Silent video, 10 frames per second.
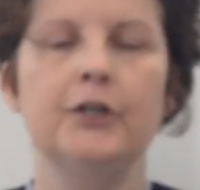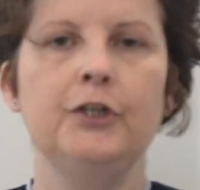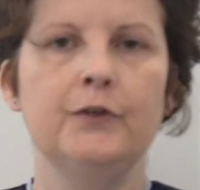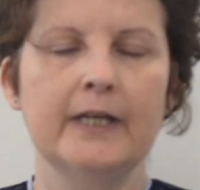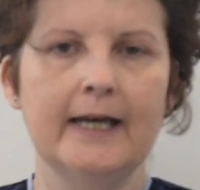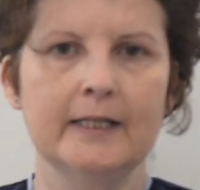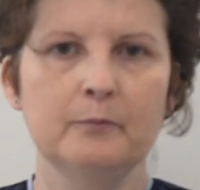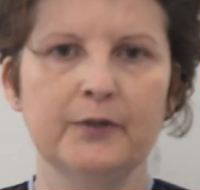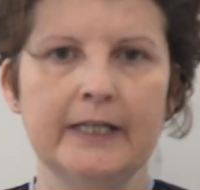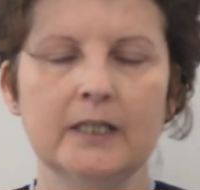You
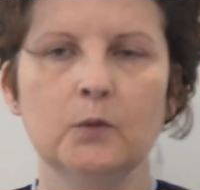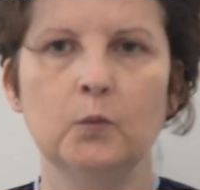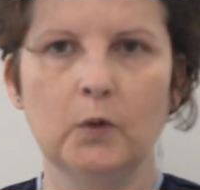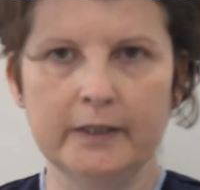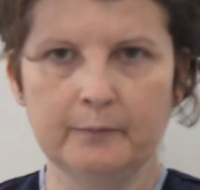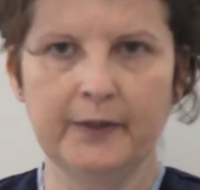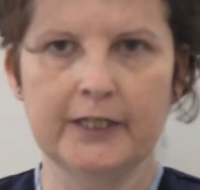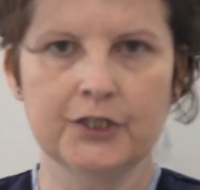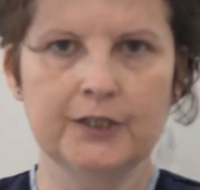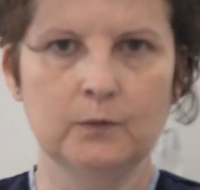can bring one
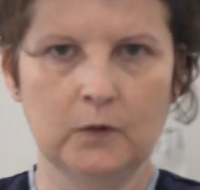person